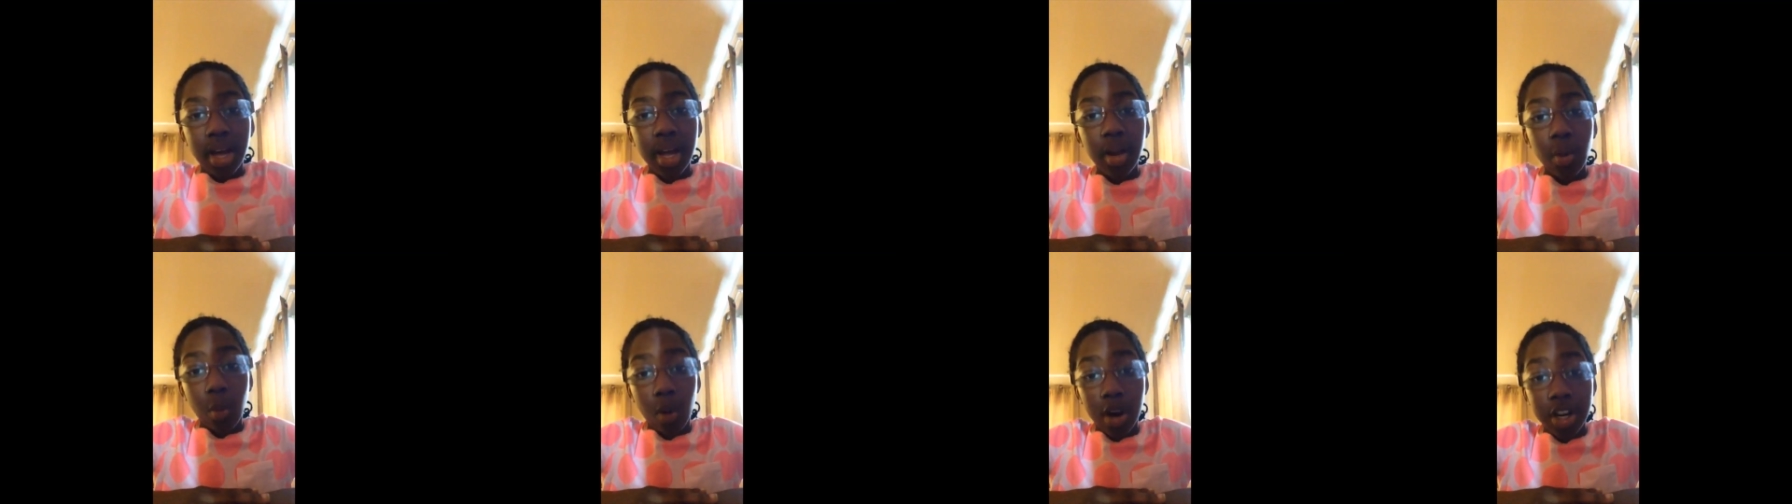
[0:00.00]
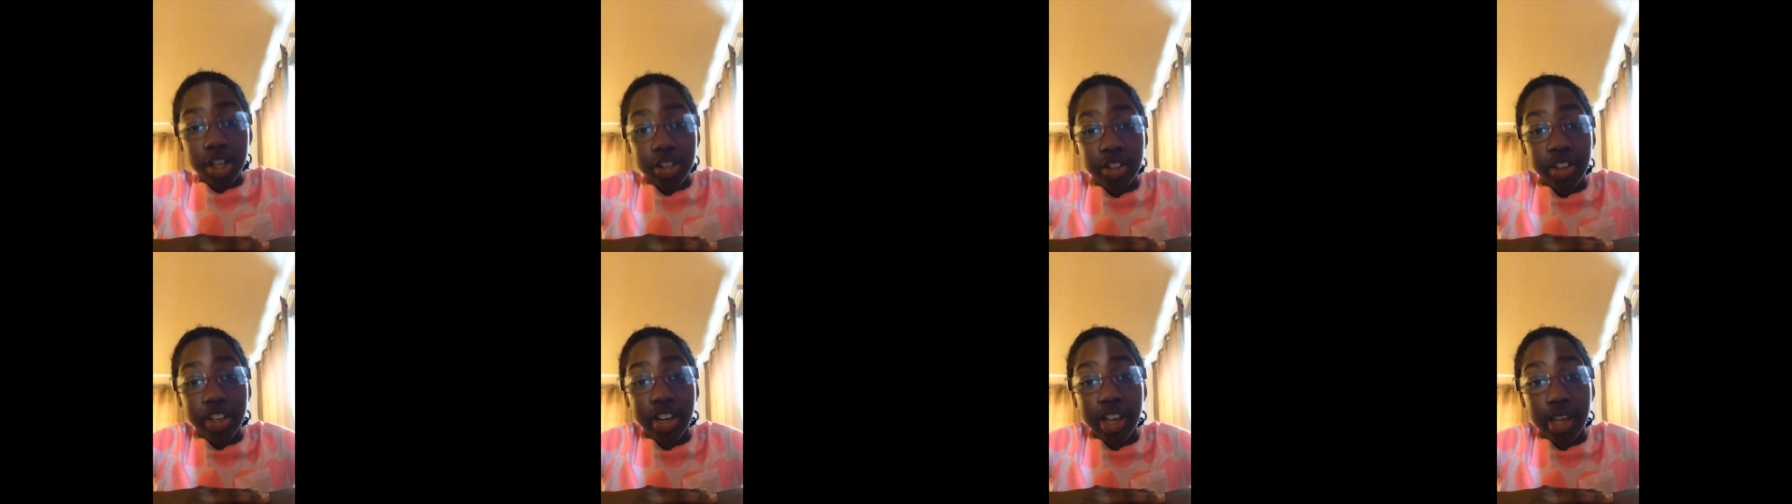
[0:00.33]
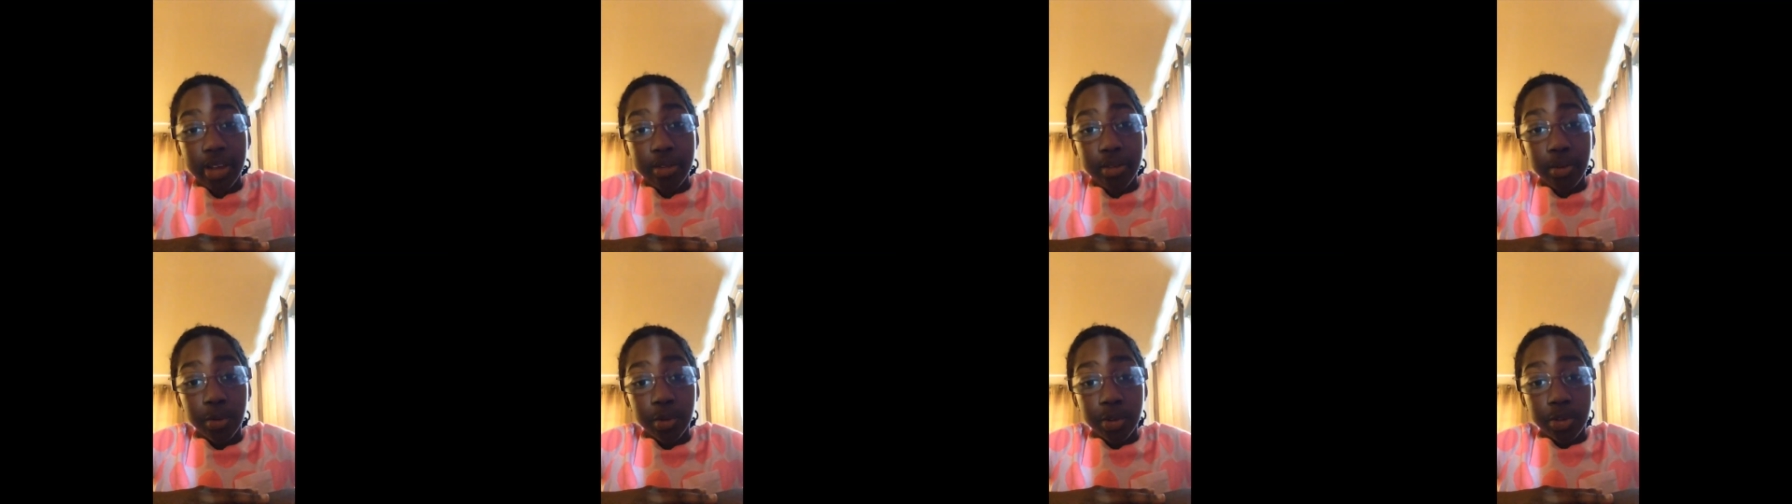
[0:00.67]
I watch the
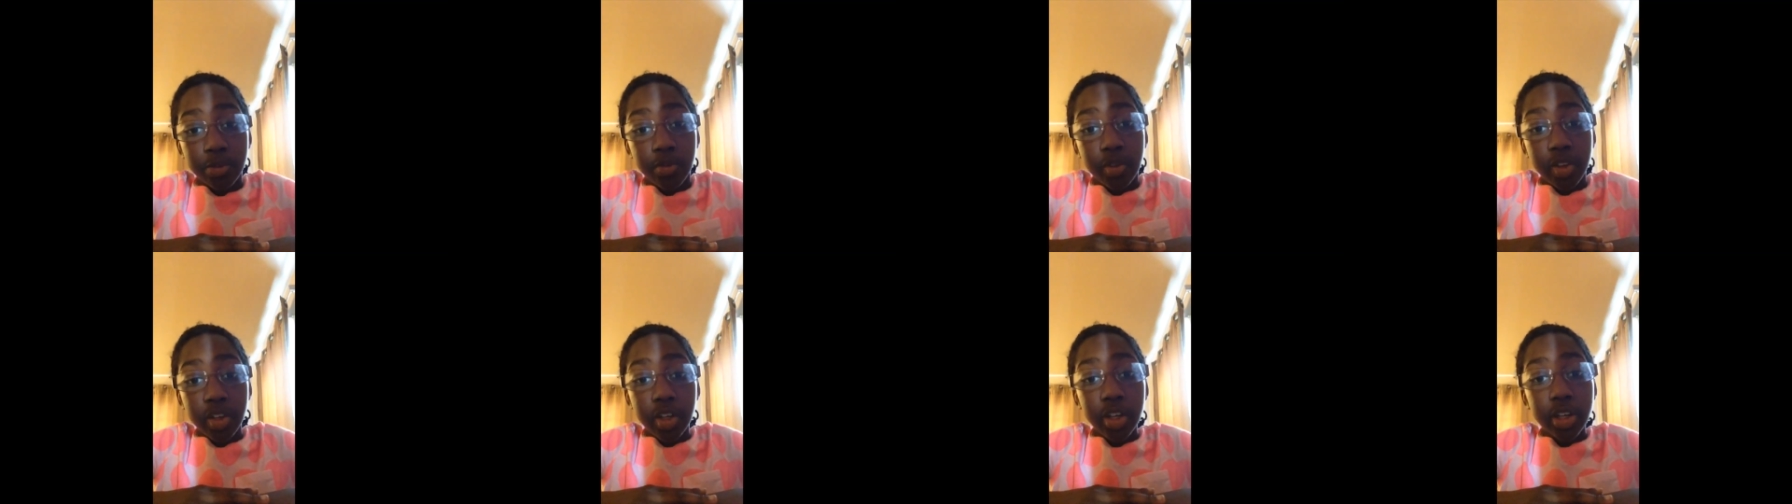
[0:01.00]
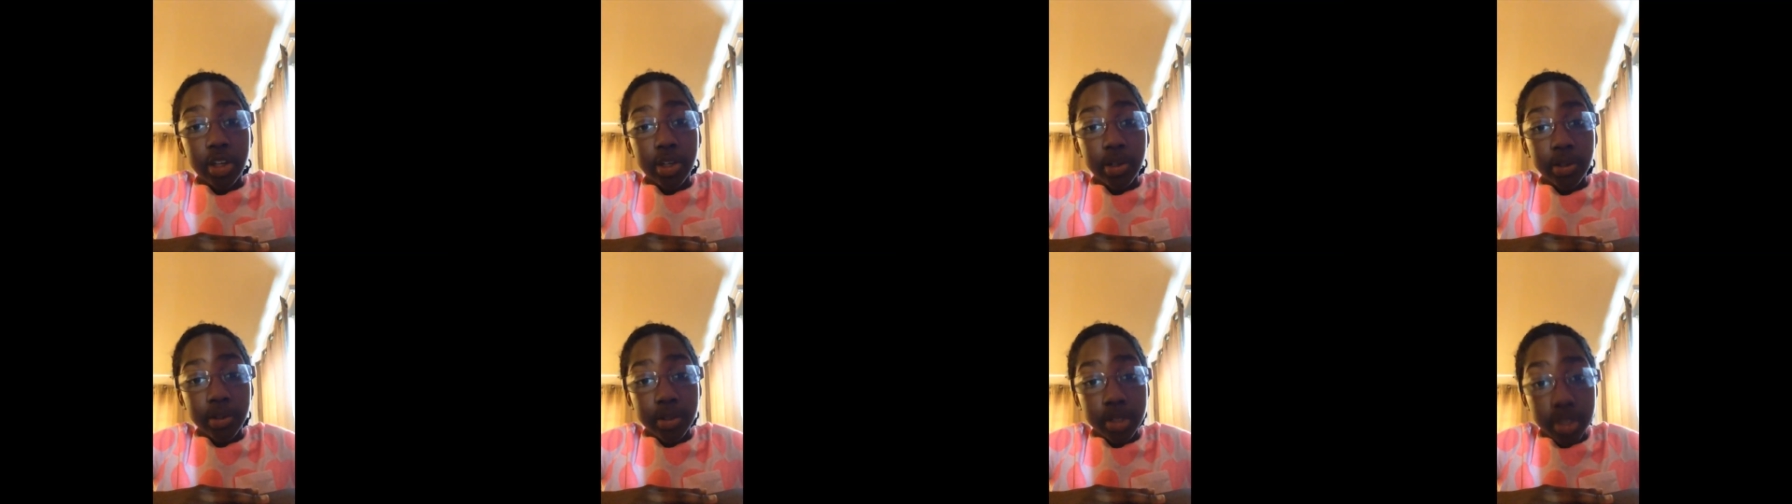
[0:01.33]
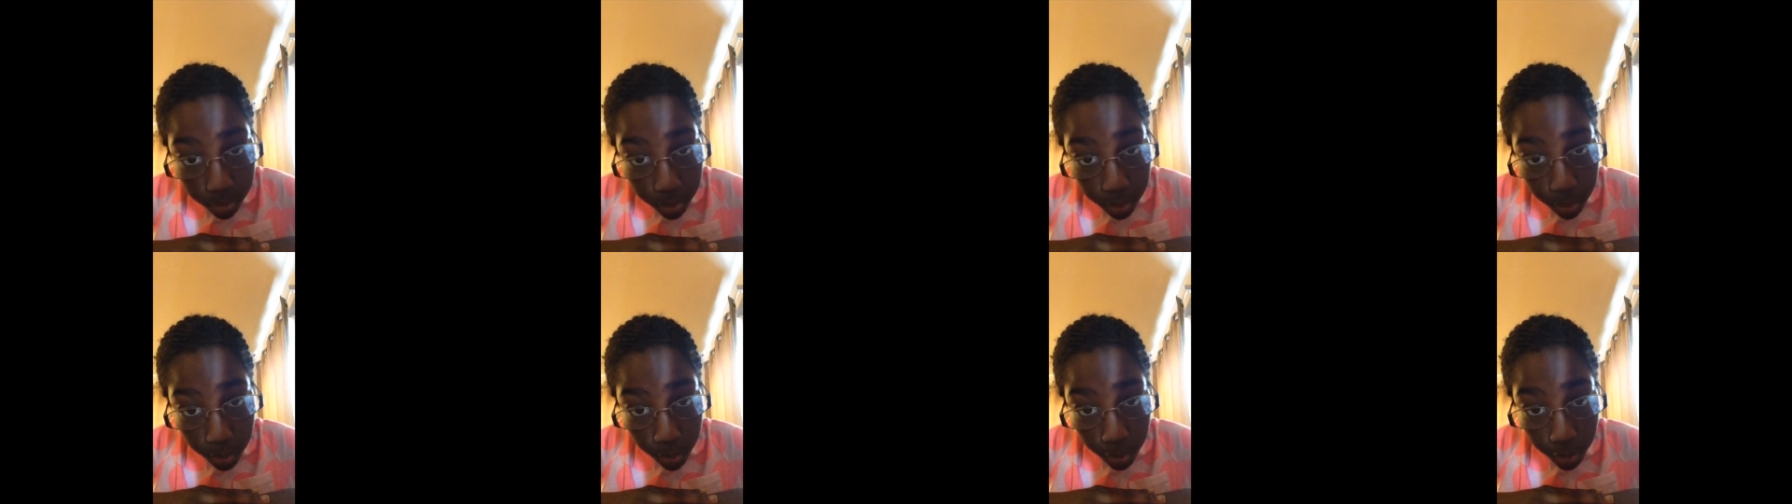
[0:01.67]
Nulls
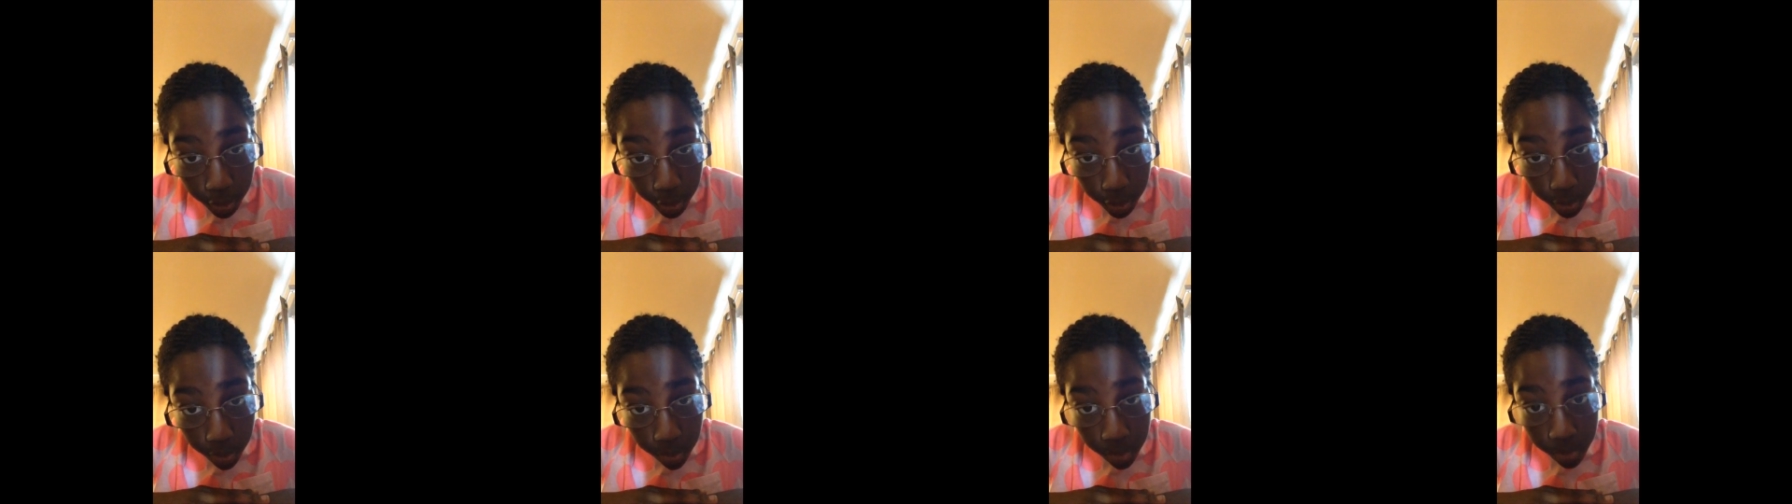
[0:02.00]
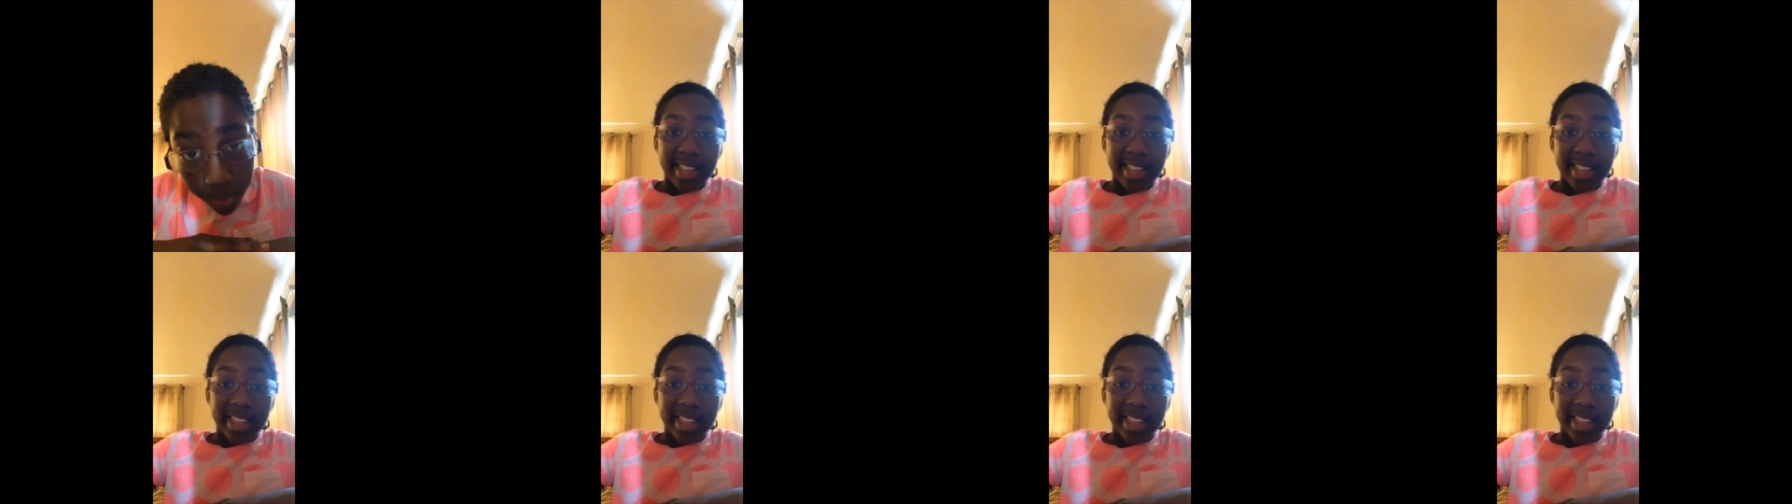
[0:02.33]
videos. Do you?